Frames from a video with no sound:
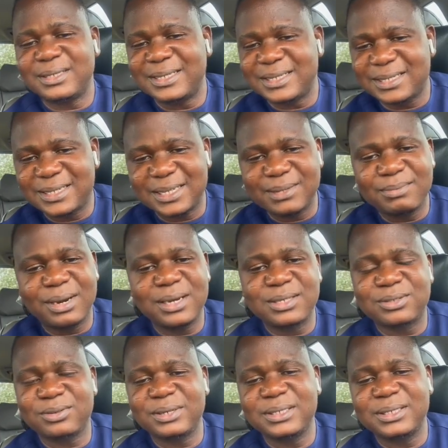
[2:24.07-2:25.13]
The stigma
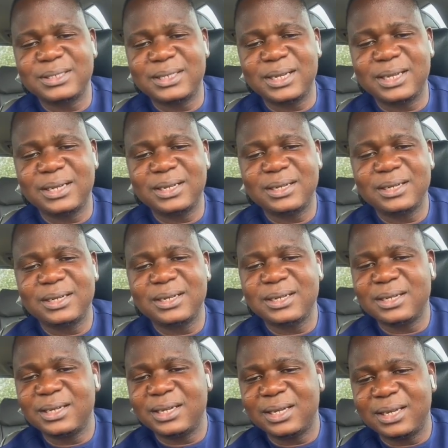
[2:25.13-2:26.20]
is already there.
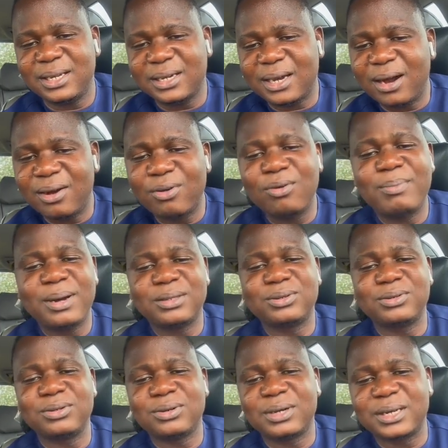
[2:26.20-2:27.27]
He can't go back
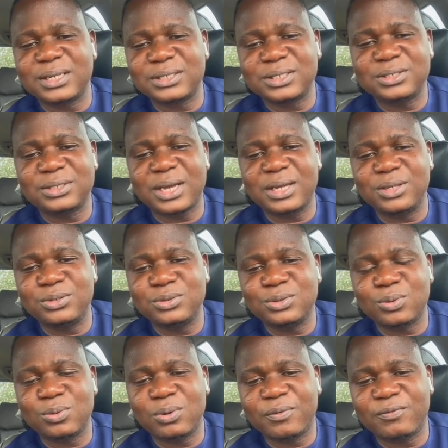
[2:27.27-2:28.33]
to the organization that he used
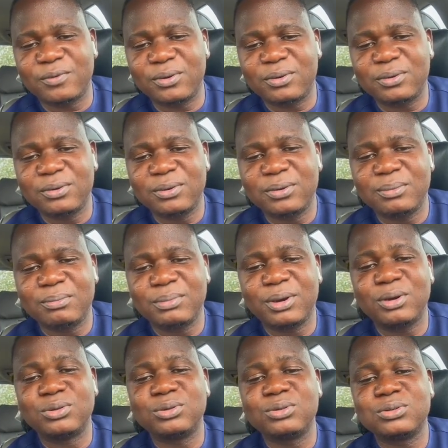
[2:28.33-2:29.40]
to work for
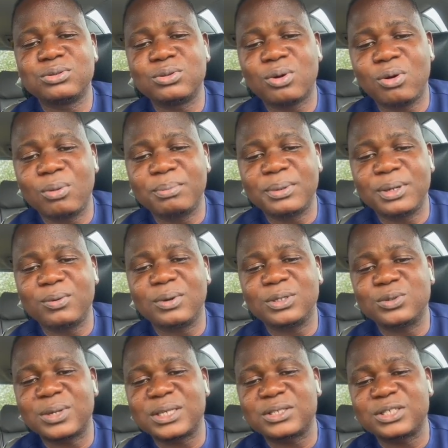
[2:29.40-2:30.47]
because no company
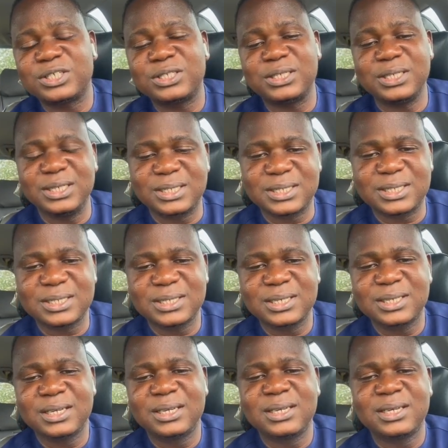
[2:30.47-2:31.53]
wants to associate
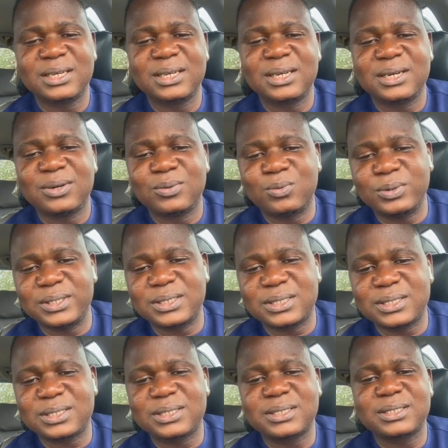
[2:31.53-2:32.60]
with
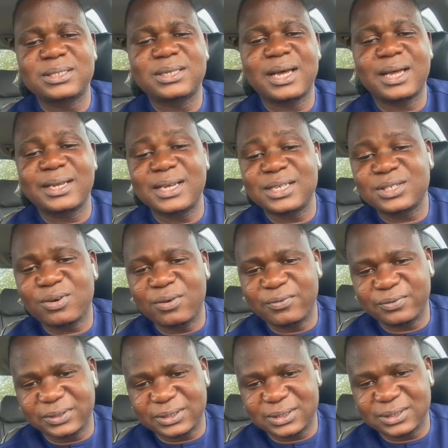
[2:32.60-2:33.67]
an
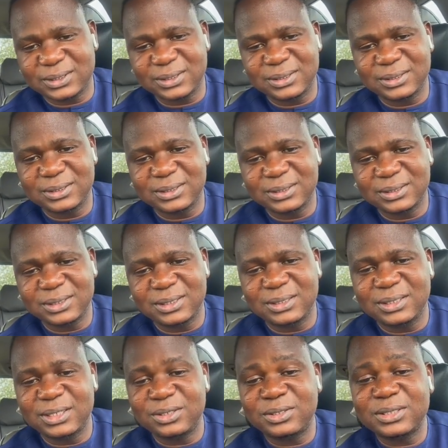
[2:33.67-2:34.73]
ex-convict.
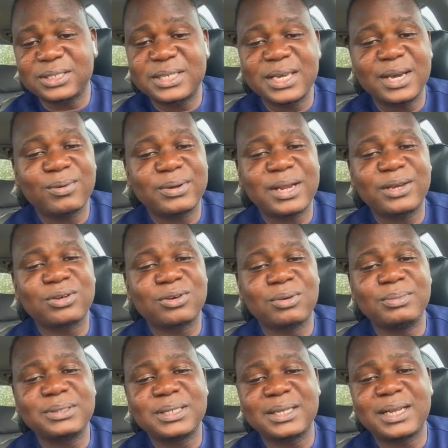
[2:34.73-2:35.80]
They don't care whether you
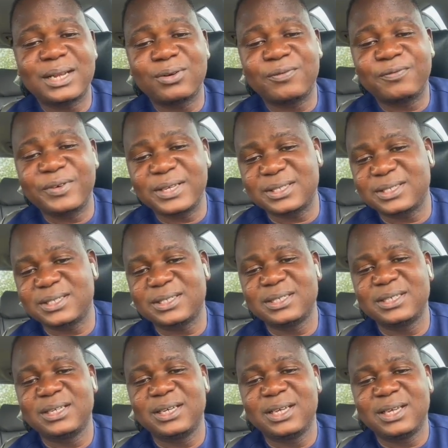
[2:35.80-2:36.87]
committed that offense
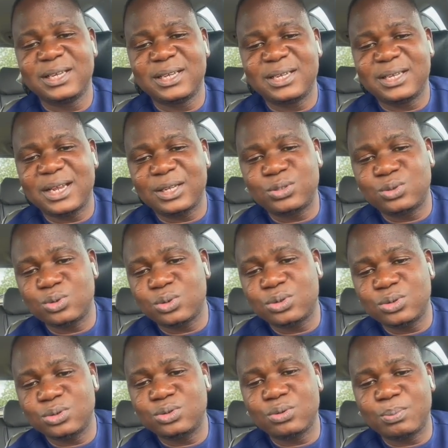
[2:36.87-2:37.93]
that took
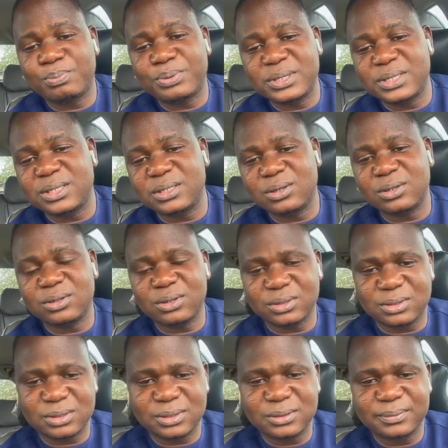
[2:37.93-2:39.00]
you to prison or not.